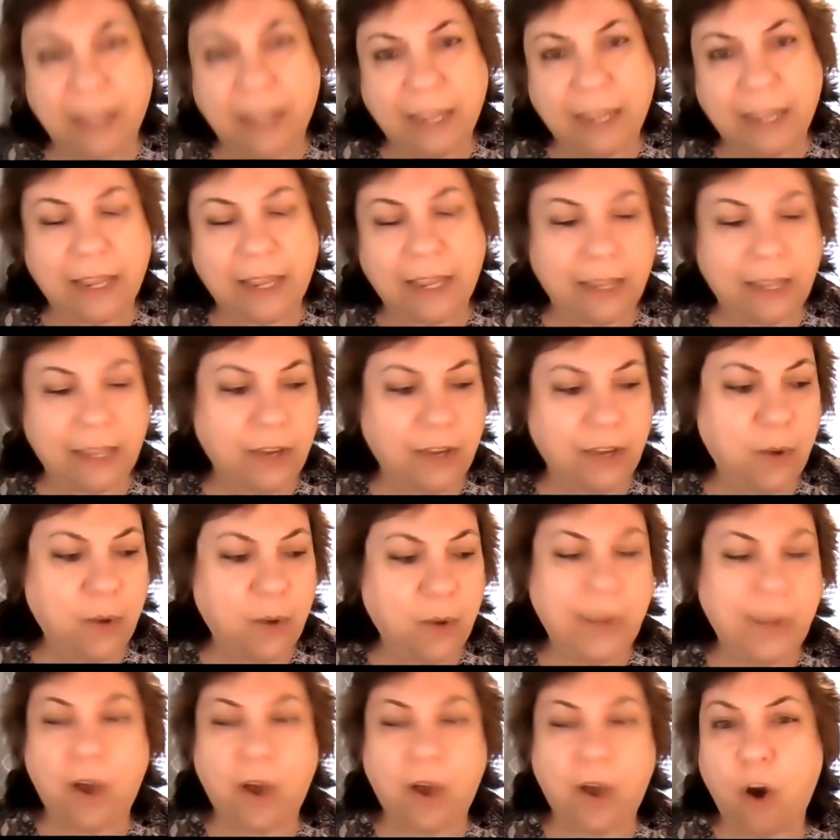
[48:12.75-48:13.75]
eh, you know,
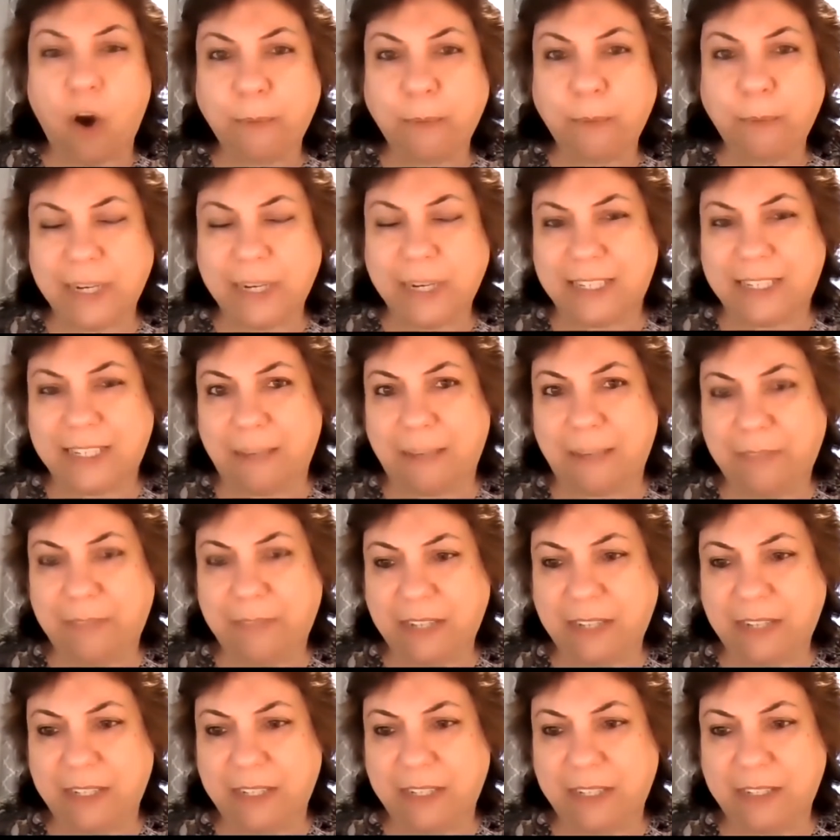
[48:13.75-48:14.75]
we all bring something
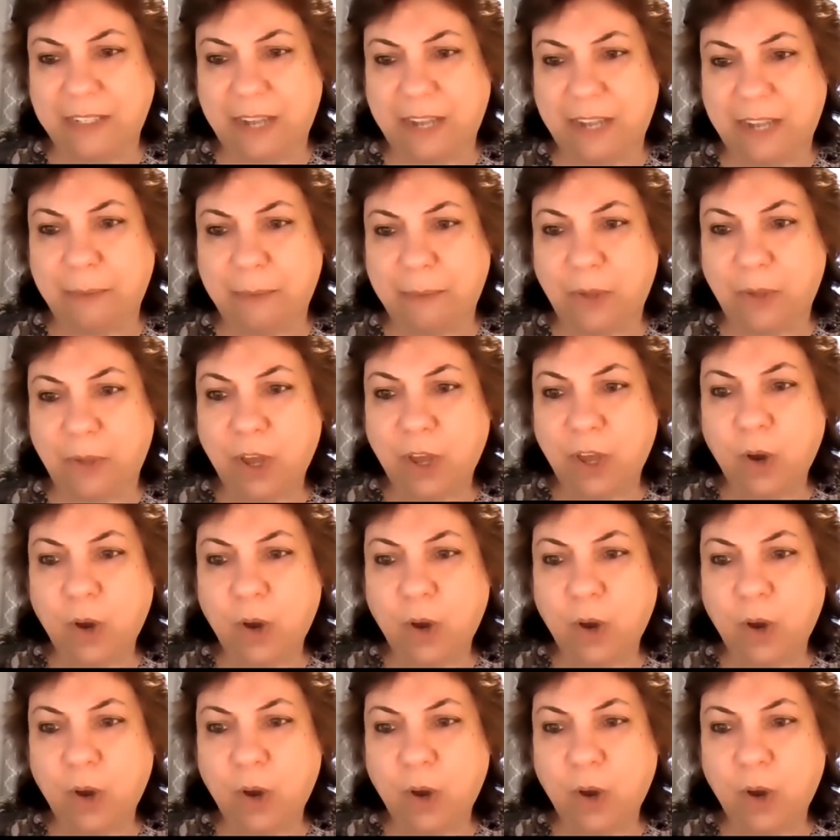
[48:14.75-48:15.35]
to the table.